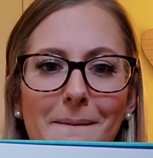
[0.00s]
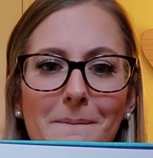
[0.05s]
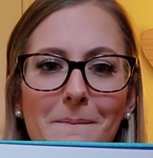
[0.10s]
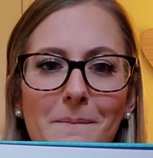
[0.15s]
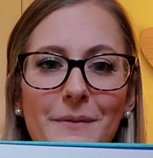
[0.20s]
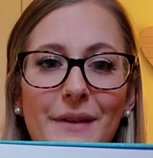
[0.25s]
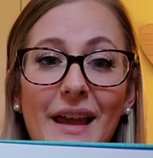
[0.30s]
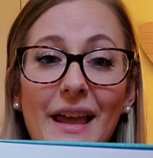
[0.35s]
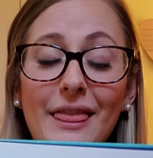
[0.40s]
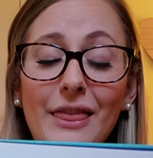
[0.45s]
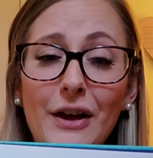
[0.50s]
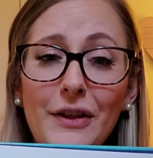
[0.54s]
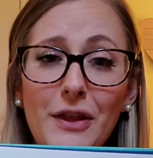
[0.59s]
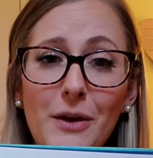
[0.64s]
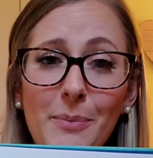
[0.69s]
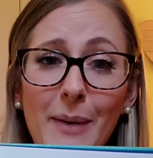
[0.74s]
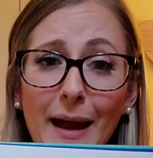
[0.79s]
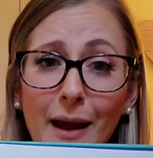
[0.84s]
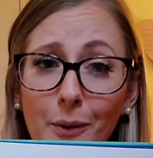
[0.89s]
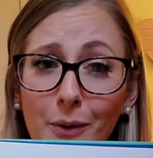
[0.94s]
He thought the
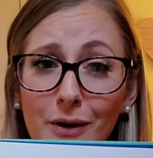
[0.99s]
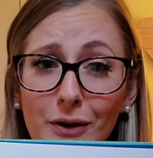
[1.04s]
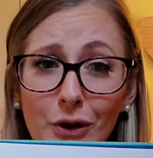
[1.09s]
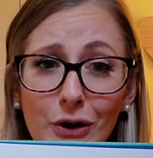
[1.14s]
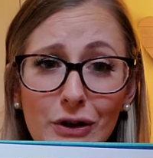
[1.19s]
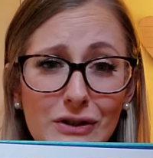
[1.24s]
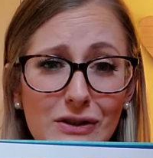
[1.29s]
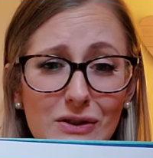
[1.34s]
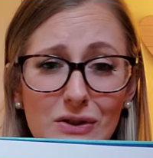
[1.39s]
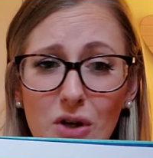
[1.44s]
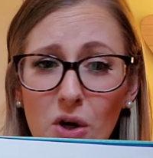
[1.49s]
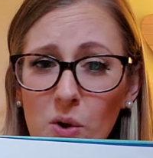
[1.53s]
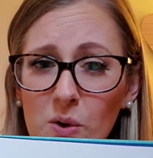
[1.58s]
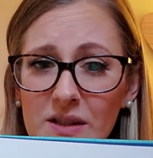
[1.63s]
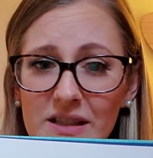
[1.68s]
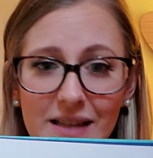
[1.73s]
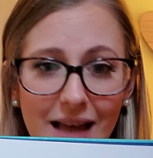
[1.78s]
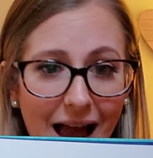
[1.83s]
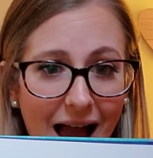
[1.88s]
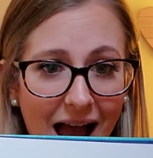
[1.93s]
penguin looked so
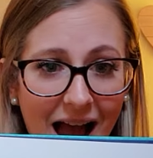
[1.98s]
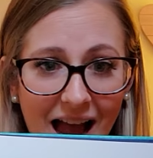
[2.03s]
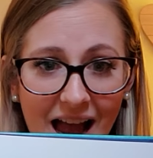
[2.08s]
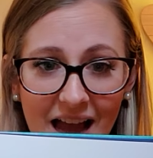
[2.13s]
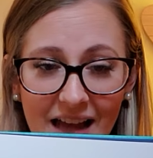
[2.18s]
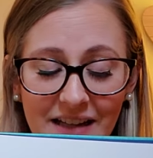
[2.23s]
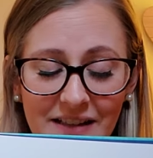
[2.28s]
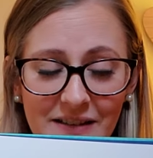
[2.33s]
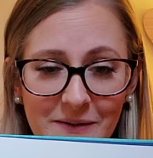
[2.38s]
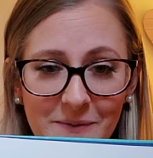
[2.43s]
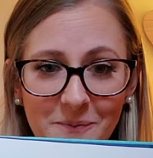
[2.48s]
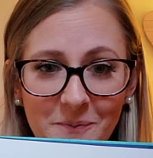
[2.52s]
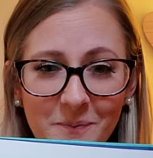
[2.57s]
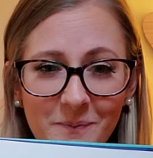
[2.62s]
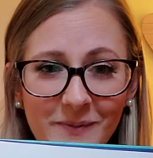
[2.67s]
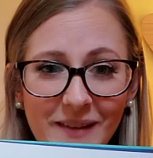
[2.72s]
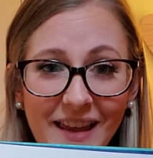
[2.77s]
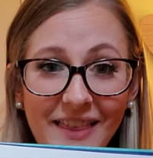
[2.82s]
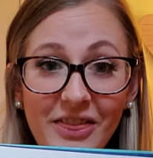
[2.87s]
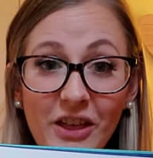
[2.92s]
sad.
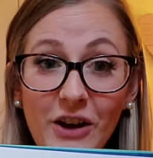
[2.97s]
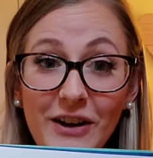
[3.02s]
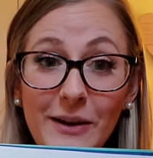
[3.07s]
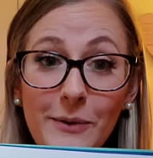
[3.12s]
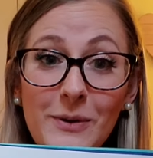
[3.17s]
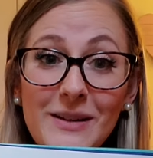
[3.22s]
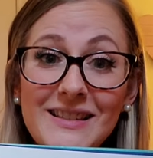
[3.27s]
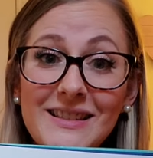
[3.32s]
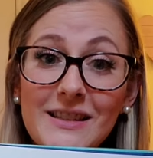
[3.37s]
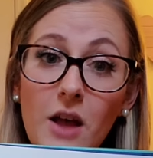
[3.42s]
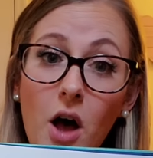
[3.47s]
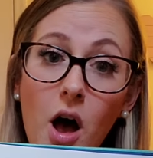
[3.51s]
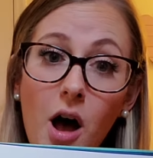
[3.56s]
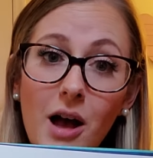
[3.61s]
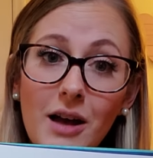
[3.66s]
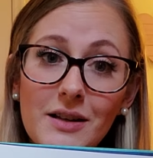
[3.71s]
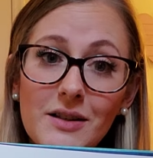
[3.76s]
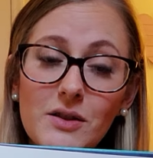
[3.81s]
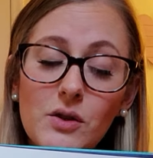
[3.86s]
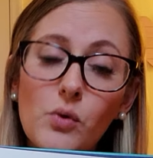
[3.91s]
He thought he was
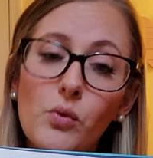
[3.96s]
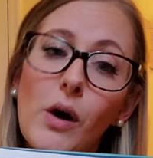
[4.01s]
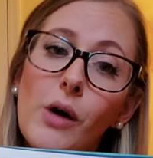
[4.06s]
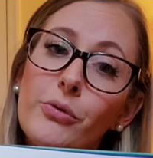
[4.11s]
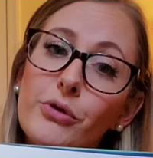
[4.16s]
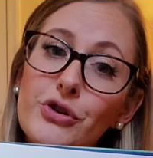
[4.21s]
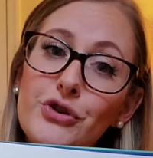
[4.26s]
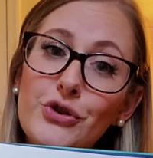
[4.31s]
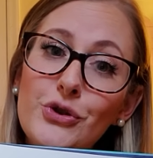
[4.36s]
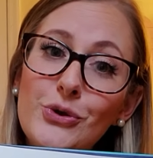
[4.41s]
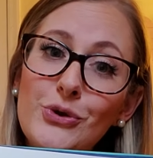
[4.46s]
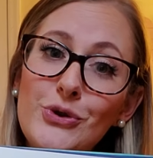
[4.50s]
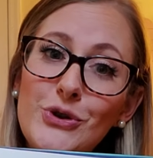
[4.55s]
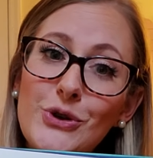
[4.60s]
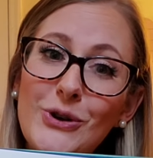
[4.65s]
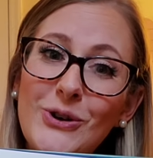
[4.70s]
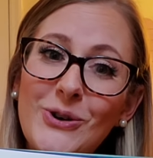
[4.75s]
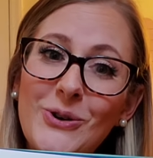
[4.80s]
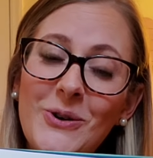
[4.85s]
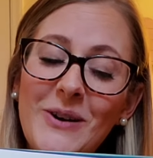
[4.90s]
lost. So what would you
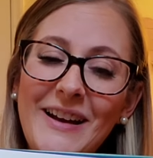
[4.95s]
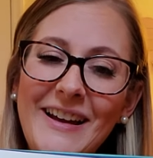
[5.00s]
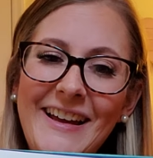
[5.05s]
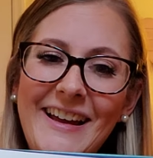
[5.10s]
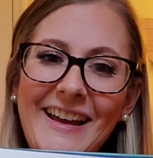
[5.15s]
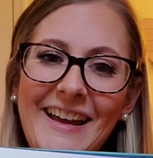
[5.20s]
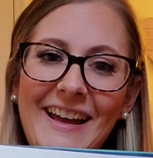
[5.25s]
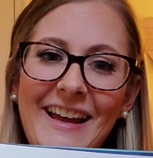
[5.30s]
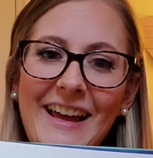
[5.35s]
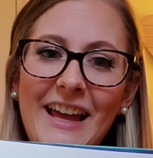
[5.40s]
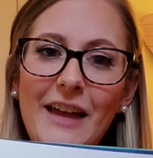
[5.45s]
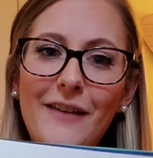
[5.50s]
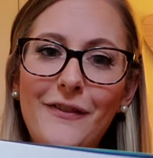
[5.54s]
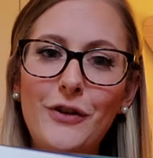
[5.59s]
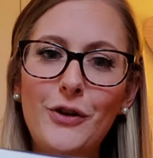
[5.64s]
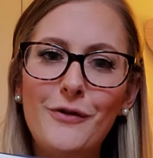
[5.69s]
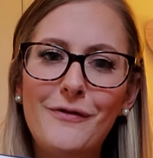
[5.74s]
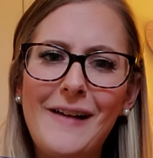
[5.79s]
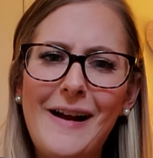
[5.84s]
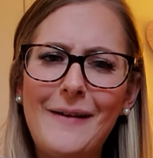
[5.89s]
do if
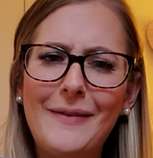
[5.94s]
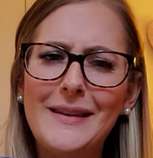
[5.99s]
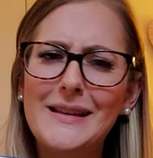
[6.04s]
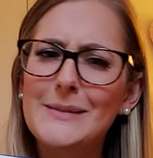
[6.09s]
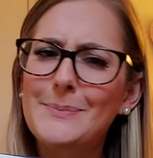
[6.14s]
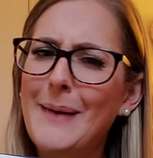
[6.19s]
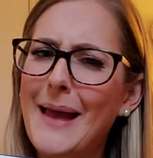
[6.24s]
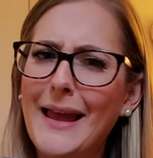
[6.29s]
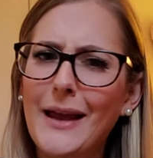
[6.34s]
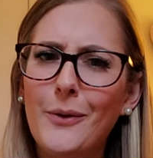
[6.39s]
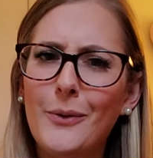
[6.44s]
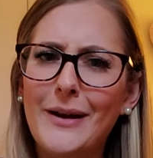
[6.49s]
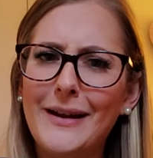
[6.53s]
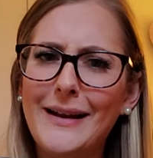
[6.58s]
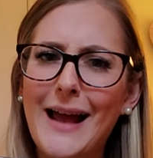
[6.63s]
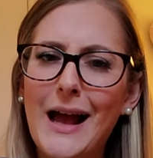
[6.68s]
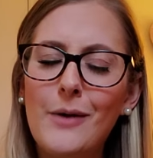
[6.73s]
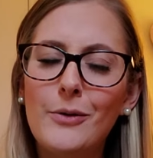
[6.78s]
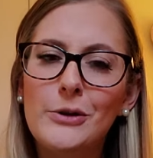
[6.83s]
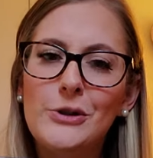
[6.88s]
you found this penguin?
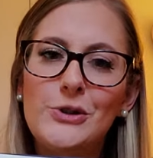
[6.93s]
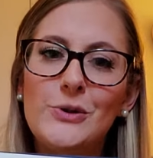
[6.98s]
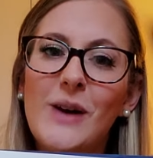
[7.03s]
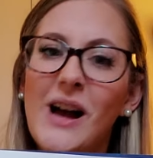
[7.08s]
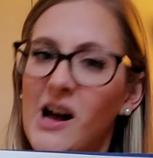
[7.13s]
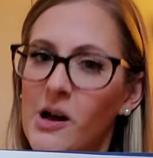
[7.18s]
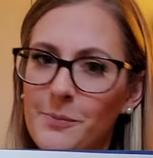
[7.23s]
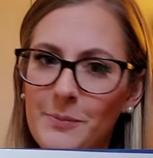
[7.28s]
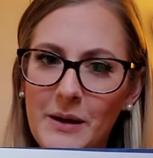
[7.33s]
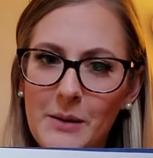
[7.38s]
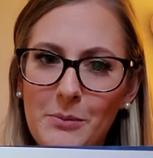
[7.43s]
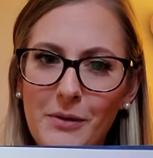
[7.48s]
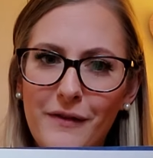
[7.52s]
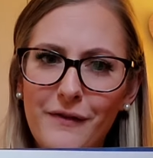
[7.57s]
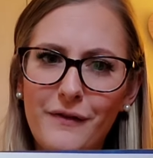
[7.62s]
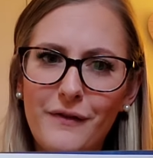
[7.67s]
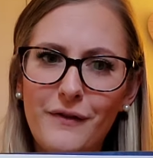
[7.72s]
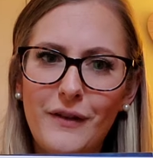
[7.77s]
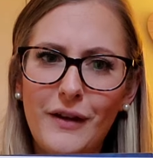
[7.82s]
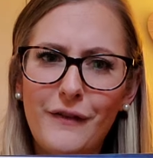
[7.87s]
How would you help him
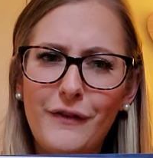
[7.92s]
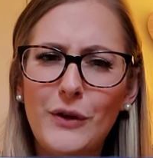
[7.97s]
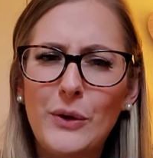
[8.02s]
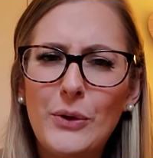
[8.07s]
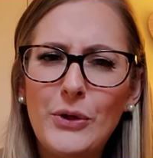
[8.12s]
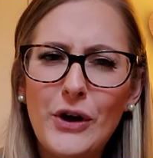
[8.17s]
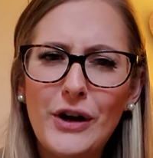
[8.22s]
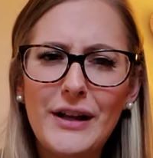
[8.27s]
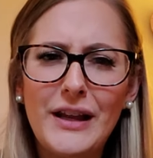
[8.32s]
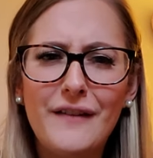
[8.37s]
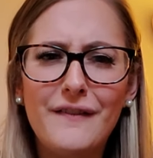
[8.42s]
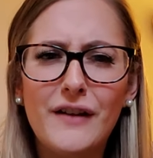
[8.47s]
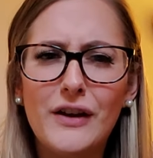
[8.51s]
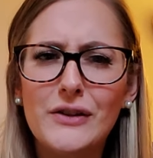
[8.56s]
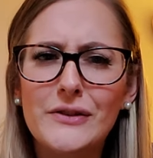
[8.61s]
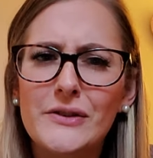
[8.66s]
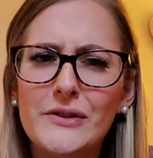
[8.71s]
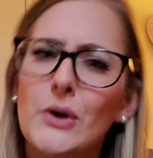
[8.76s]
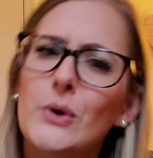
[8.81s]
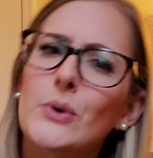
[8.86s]
if you thought he felt
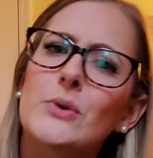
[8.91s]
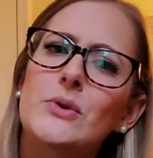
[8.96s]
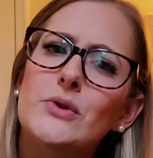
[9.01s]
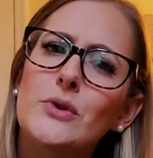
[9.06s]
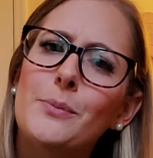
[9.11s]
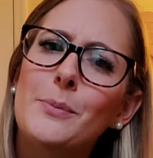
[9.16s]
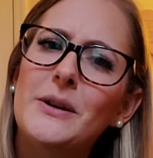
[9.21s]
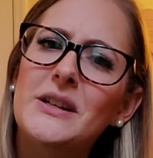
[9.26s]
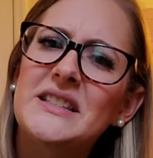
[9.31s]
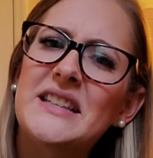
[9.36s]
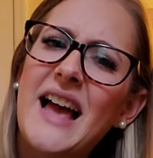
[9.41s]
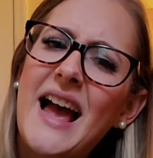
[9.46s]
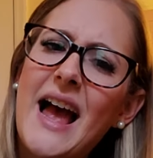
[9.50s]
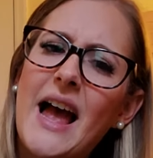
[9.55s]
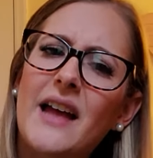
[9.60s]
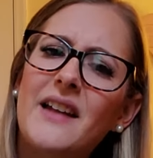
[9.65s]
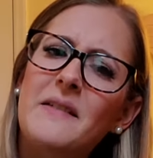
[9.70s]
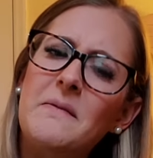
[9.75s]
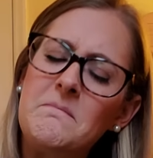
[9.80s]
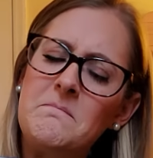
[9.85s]
so super
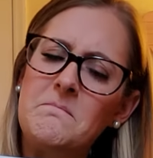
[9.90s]
sad?